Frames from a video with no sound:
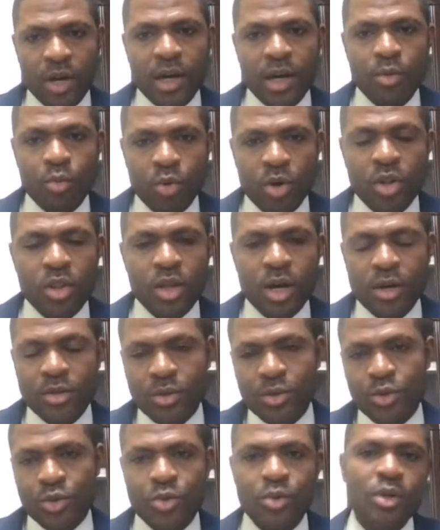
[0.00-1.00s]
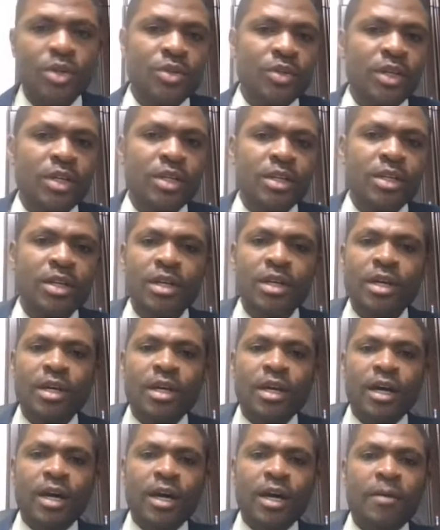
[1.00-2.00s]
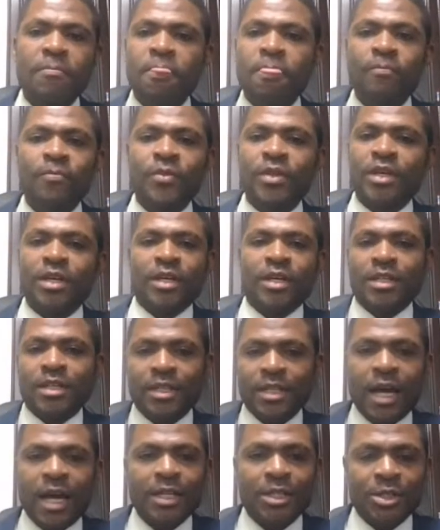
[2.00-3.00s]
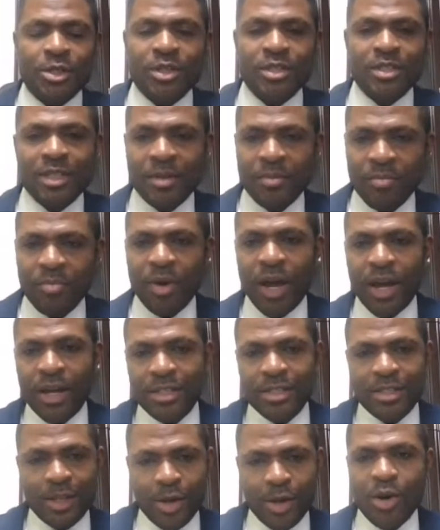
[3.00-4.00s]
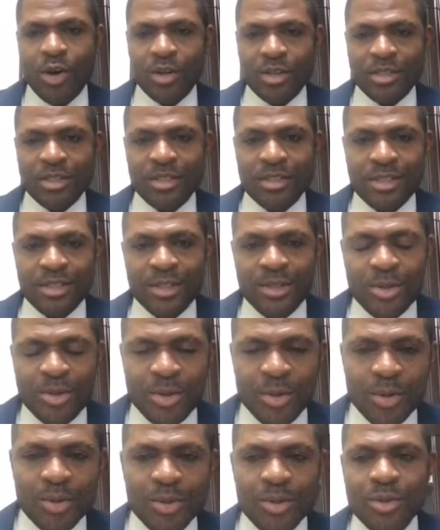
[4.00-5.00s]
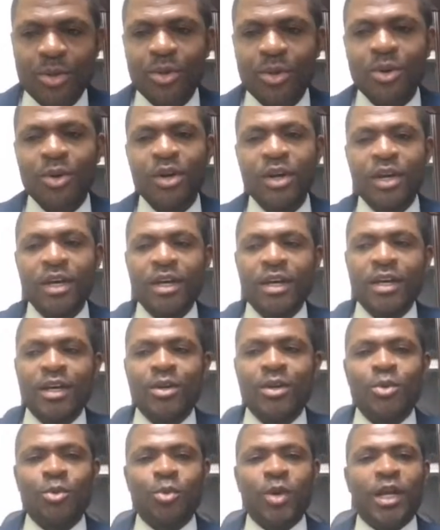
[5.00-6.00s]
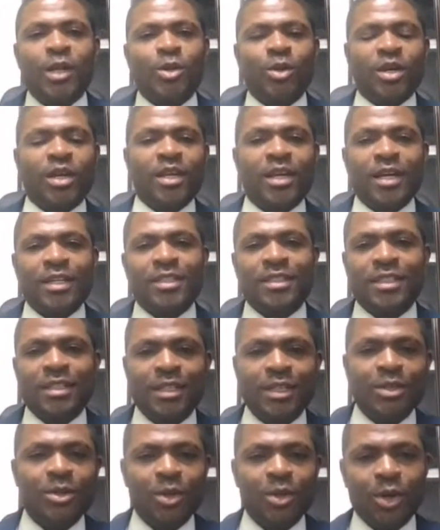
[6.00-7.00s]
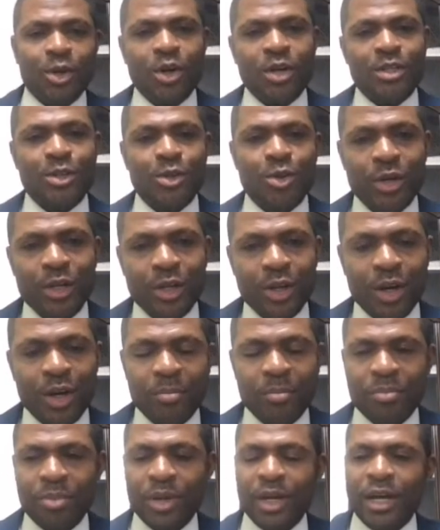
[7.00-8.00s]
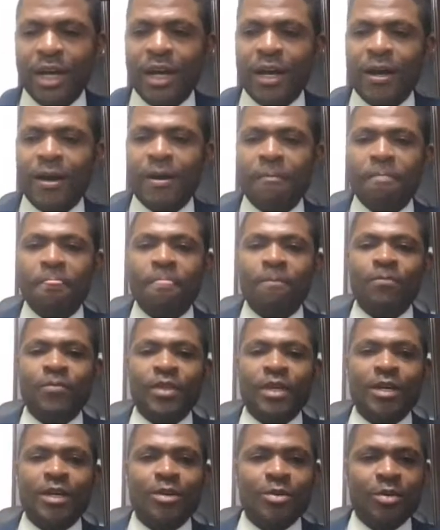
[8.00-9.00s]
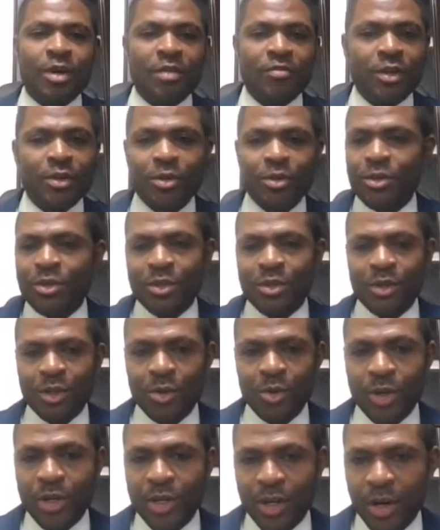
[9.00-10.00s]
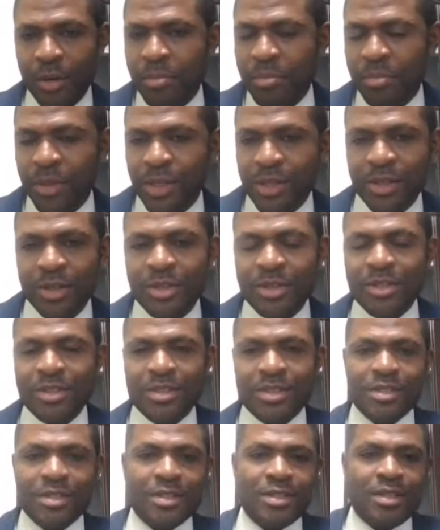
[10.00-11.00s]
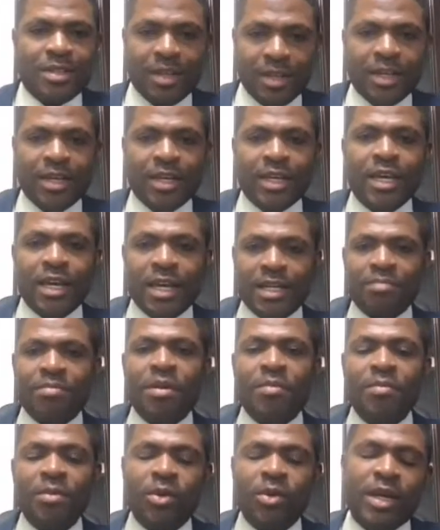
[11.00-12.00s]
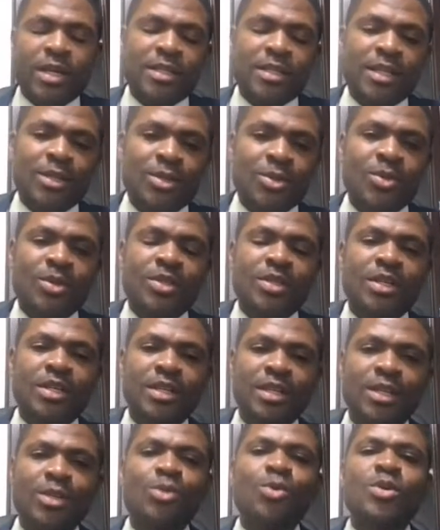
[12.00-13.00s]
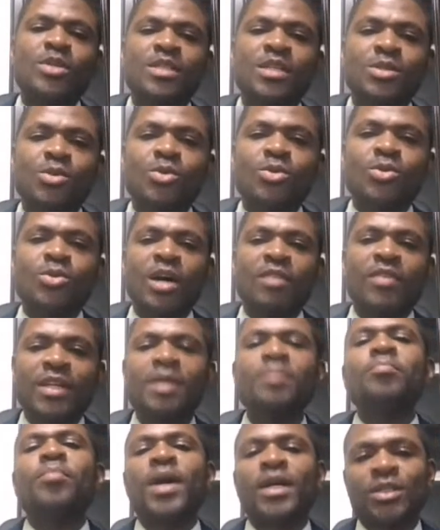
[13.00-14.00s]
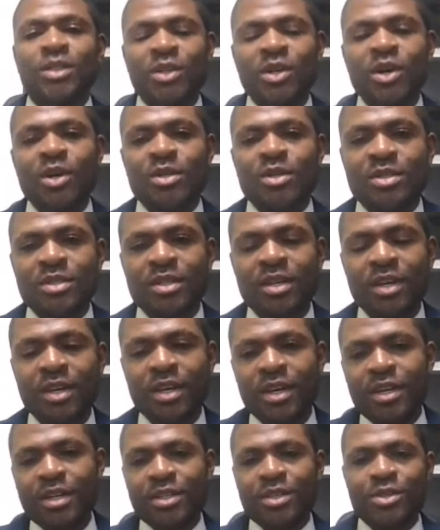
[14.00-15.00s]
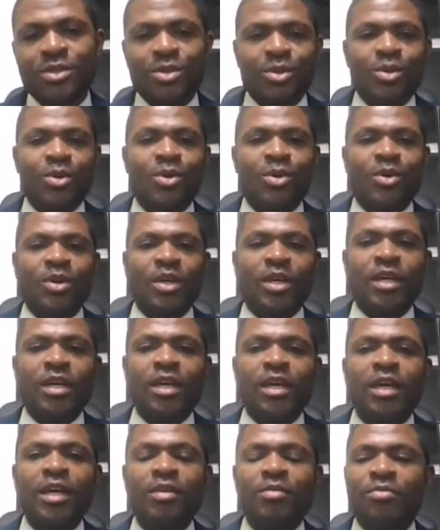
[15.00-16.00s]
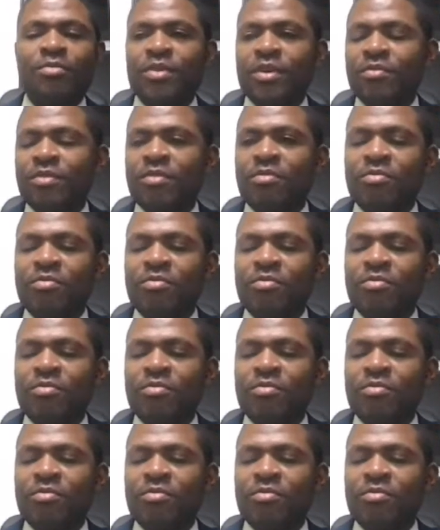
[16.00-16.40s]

1,200. That just impacts costs, so we are looking at costs going up, revenues not going up, because again, remember what I said, those things also have an impact on us. So if the